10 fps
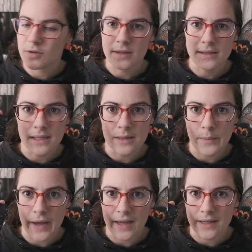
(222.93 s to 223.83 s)
You can see the
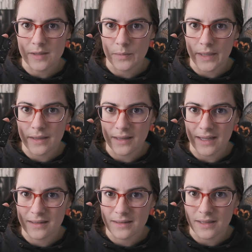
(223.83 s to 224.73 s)
back is a bit
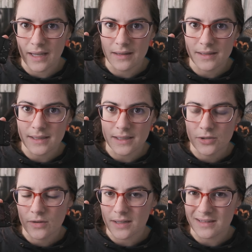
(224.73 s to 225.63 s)
like, the LCD
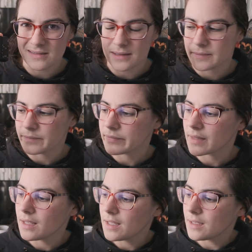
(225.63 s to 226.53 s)
screen is like
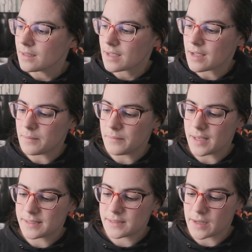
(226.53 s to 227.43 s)
kind of
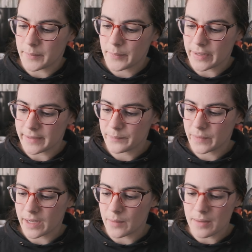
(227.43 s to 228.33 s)
messed up, but
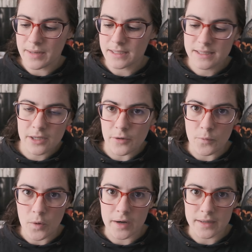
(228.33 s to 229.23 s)
um, I mean, it still
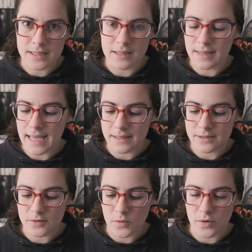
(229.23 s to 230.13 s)
works and the lens
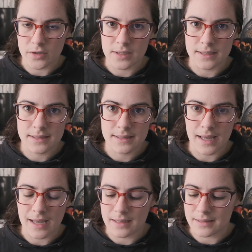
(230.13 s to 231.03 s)
is gorgeous.
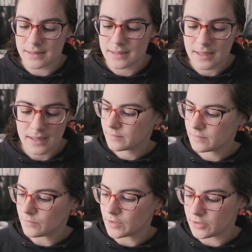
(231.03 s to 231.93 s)
And
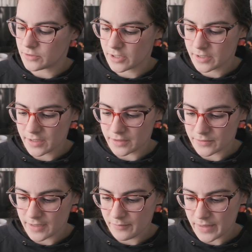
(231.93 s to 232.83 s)
will you turn on? Do
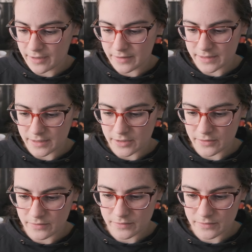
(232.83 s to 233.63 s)
I have batteries in you?